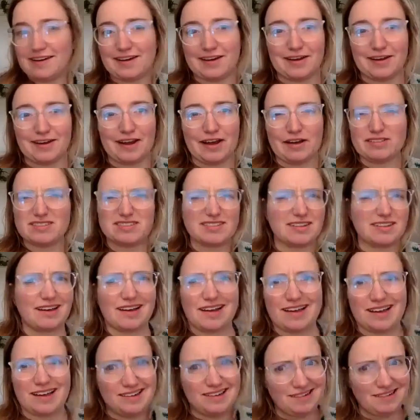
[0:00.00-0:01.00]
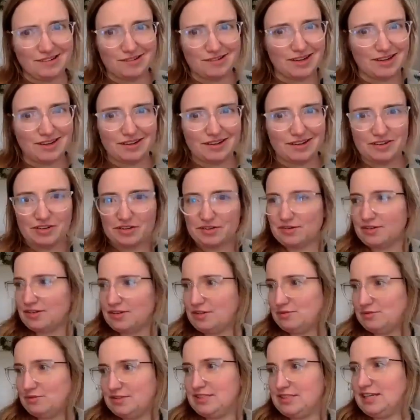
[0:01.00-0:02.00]
And I was like, I know how to
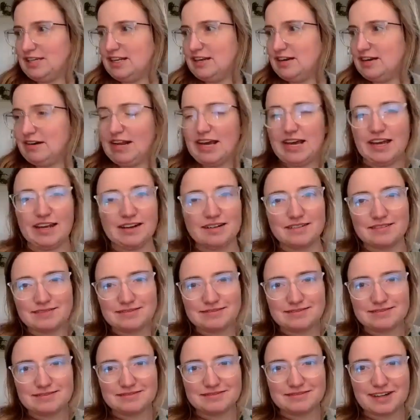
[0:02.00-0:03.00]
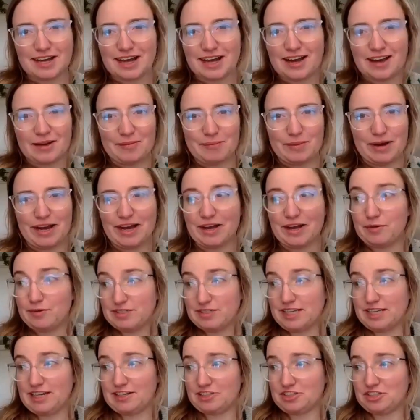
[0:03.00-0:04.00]
use the internet. Um, I
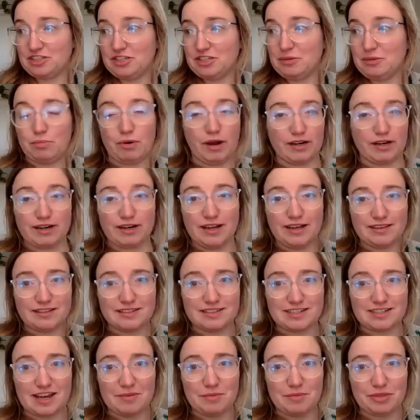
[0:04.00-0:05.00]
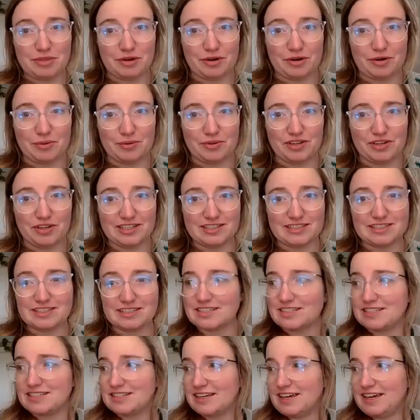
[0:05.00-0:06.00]
was actually pregnant at the time with our
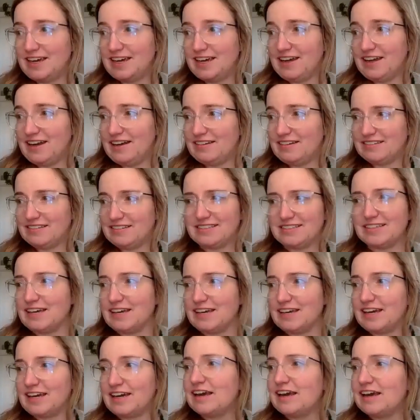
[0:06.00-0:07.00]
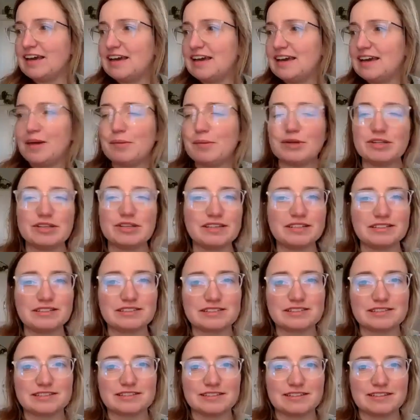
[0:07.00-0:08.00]
oldest. And I was like, how about
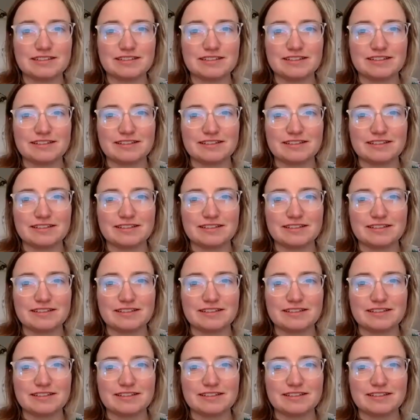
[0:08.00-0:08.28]
this?